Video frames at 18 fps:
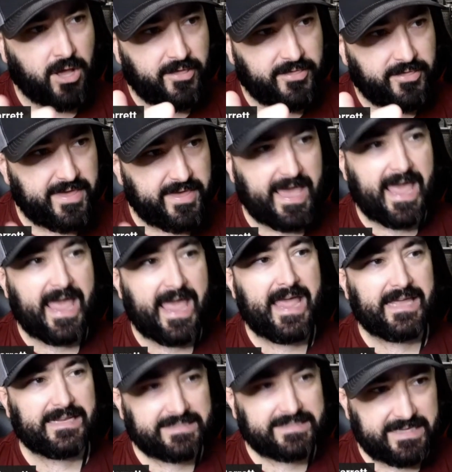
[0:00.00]
The
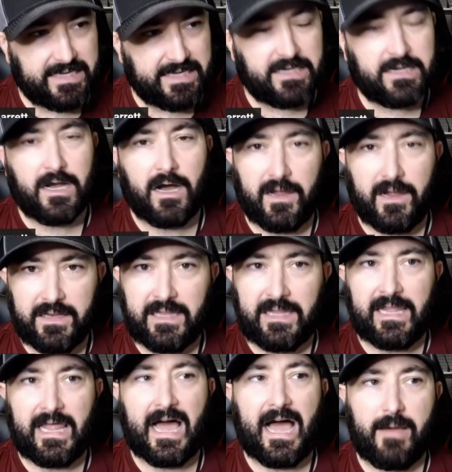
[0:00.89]
anti-gun
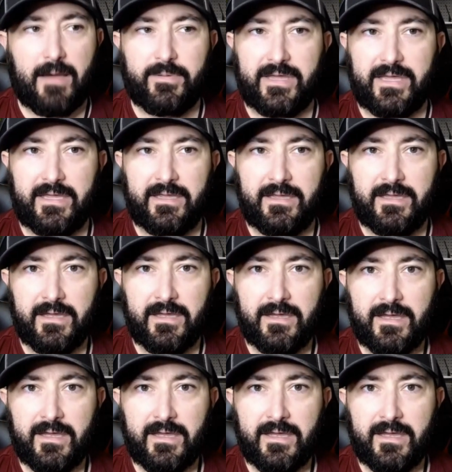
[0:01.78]
lobby